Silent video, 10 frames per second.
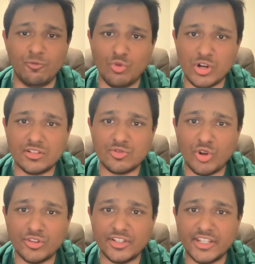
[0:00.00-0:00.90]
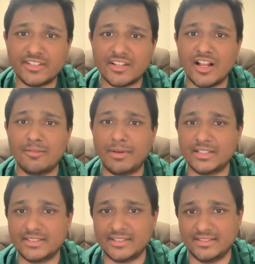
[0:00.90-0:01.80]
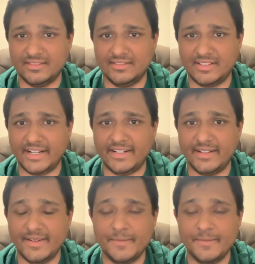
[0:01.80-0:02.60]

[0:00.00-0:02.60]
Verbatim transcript: focus on the Desh Kaal Patra, right?